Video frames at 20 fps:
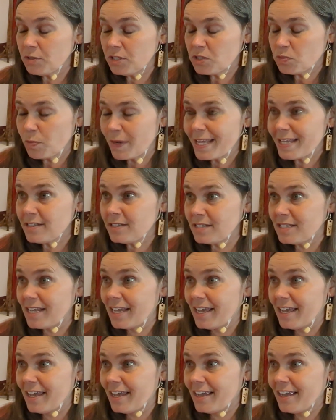It's
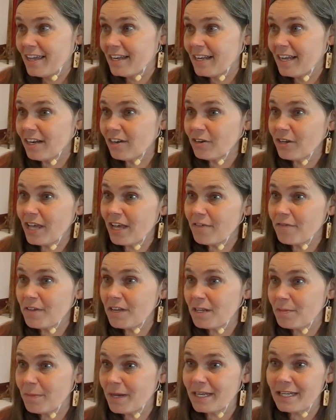Wednesday, and I don't have
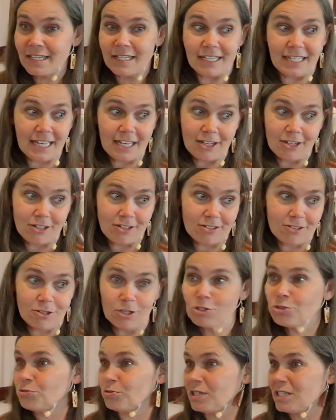any money to get
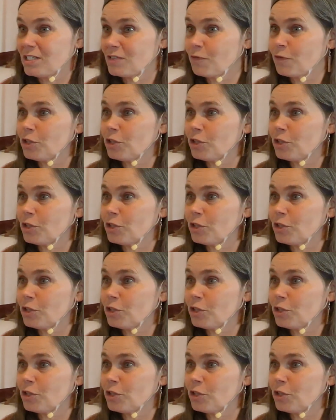groceries.